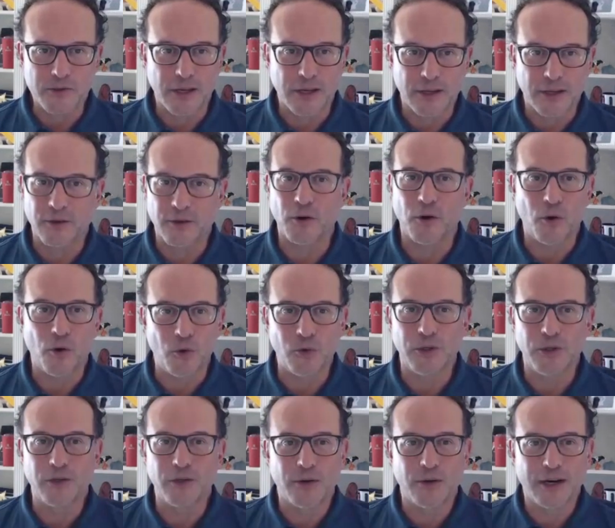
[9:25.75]
Like, they're
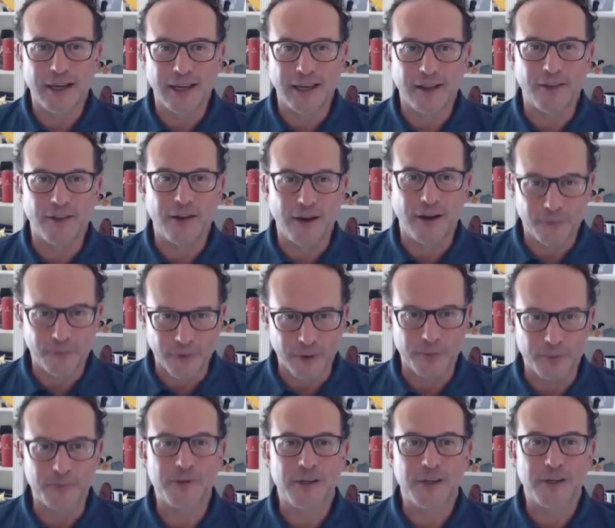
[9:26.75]
only trying to get law
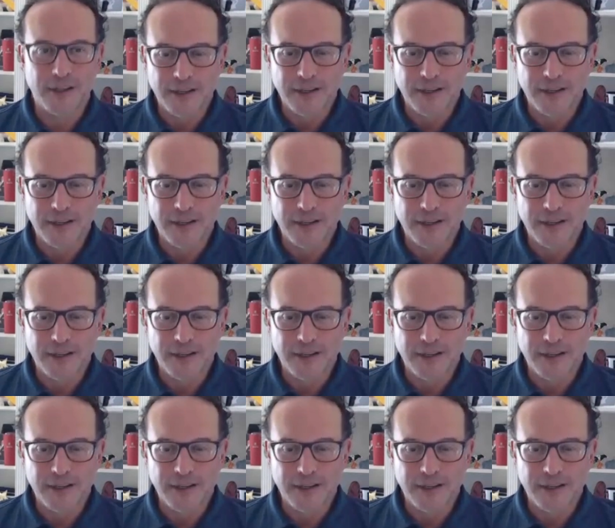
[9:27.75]
firms